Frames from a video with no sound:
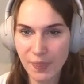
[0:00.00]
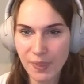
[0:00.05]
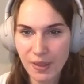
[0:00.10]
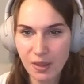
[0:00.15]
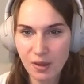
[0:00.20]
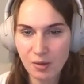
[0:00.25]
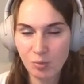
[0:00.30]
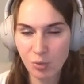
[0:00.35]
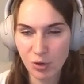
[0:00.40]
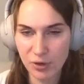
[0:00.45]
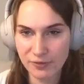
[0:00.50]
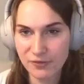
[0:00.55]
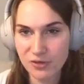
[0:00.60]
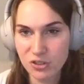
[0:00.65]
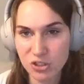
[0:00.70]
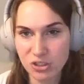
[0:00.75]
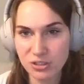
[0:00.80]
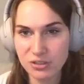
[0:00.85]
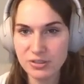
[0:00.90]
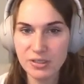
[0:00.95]
more
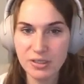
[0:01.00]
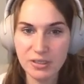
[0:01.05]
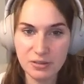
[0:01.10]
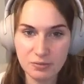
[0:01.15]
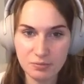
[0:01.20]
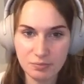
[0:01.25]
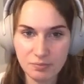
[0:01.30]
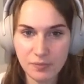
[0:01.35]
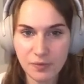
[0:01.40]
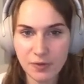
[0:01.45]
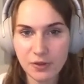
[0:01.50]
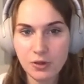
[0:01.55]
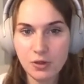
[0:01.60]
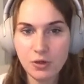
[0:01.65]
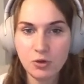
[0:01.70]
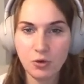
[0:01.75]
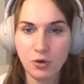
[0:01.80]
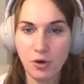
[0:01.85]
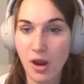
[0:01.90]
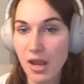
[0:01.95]
efficient than,
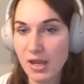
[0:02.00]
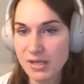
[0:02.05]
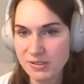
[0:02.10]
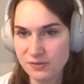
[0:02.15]
or as